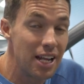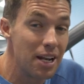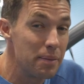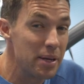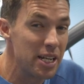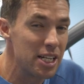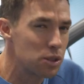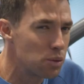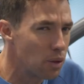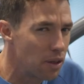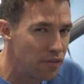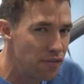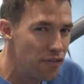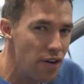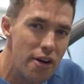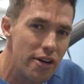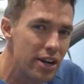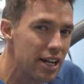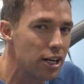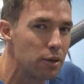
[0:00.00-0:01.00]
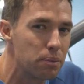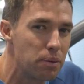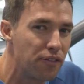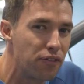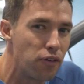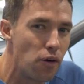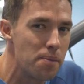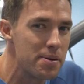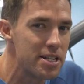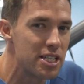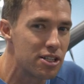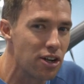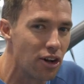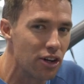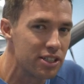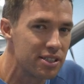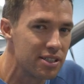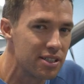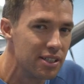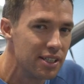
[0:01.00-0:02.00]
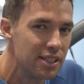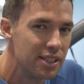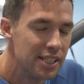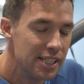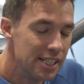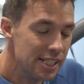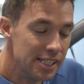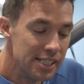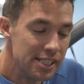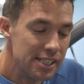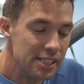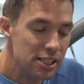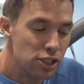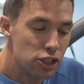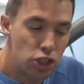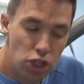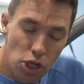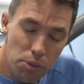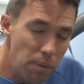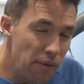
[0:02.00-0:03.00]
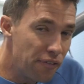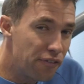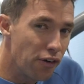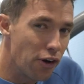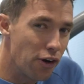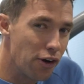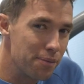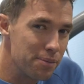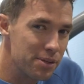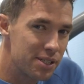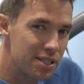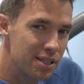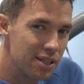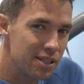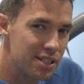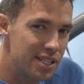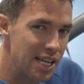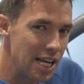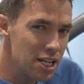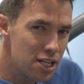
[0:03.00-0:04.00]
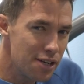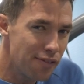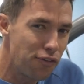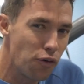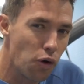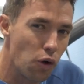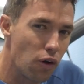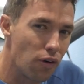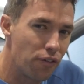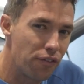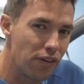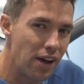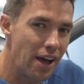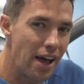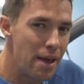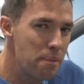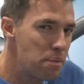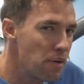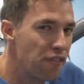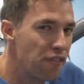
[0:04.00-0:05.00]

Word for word: kilometers with very little performance loss, super foams tend to fall off a